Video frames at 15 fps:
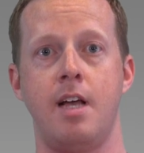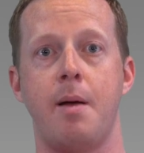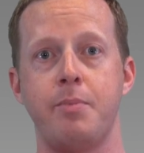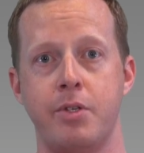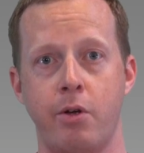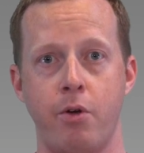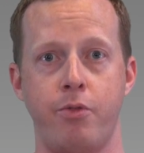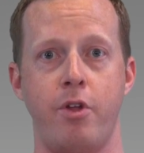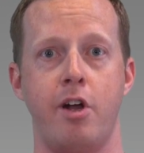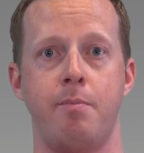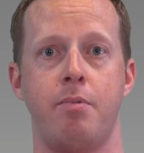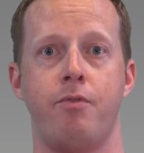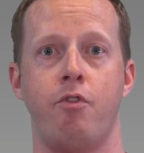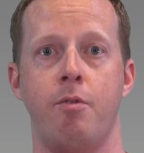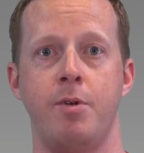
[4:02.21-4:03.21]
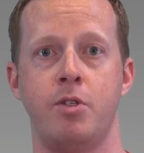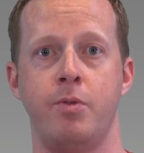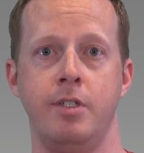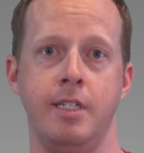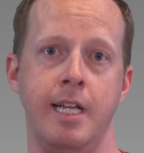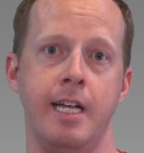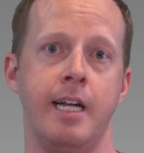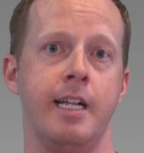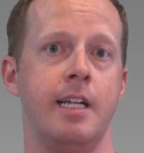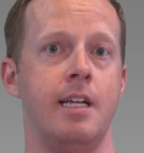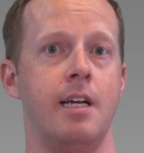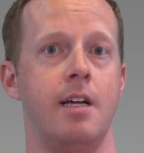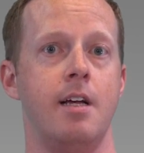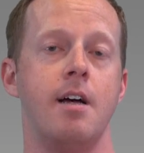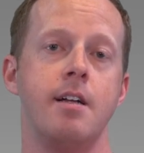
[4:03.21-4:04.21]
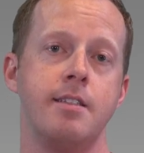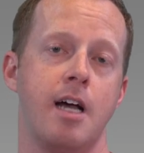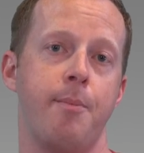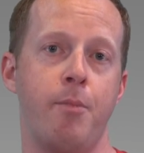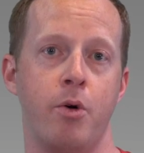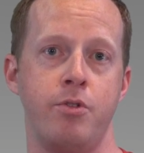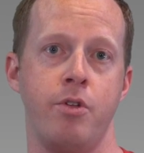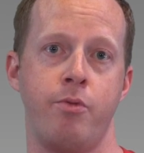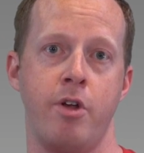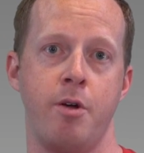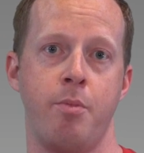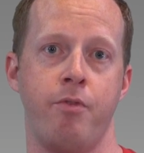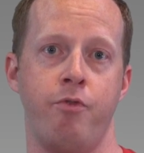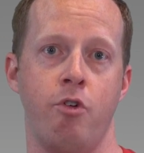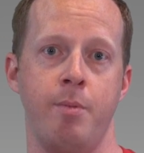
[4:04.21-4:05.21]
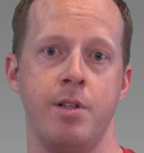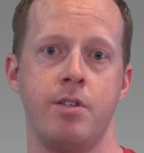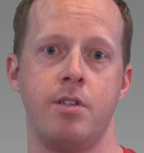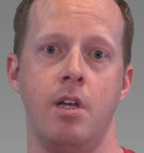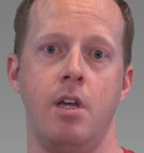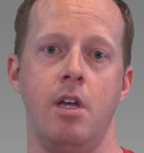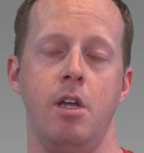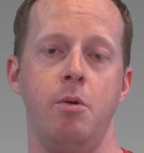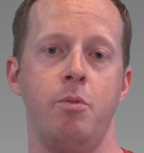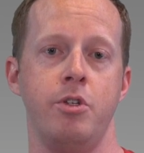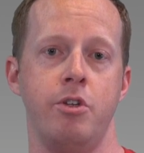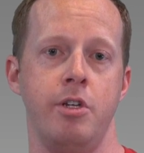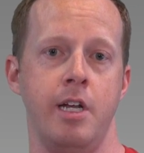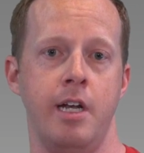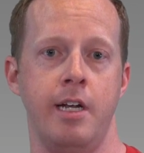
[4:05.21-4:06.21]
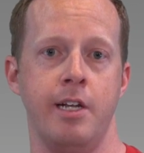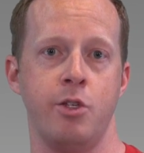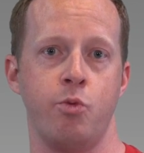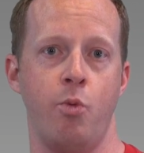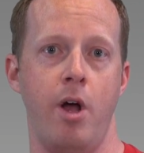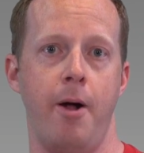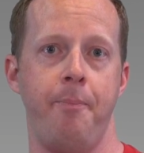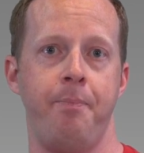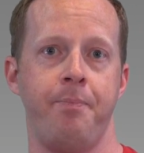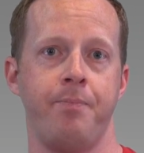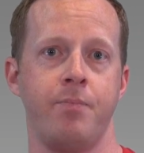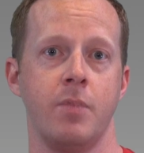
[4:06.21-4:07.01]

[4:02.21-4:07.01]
Top single-threaded performance when you needed it, top multi-threaded performance when you needed it as well.